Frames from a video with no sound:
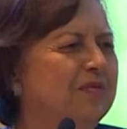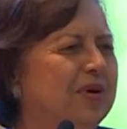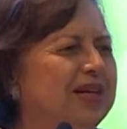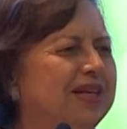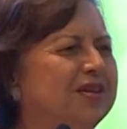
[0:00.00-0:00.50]

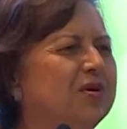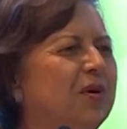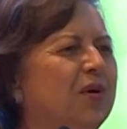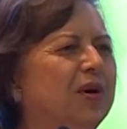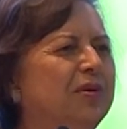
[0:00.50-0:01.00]
but it's
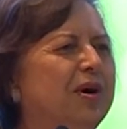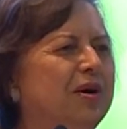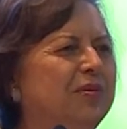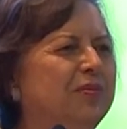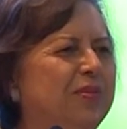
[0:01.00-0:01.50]
all
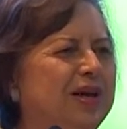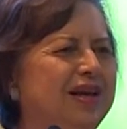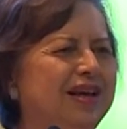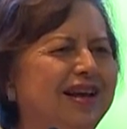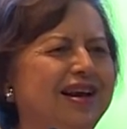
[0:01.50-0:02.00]
about
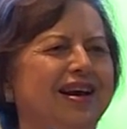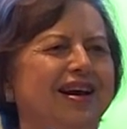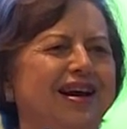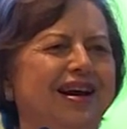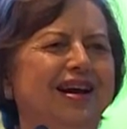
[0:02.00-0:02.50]
being
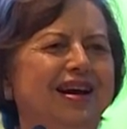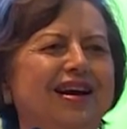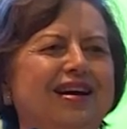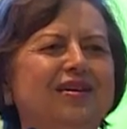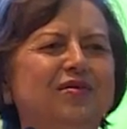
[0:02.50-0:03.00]

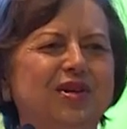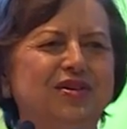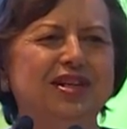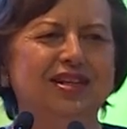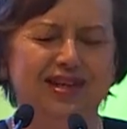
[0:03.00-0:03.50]

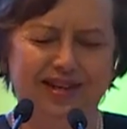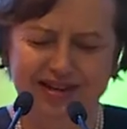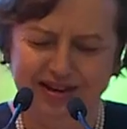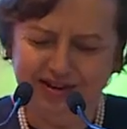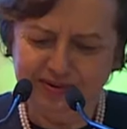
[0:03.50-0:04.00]

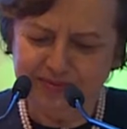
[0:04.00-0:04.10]
resilient,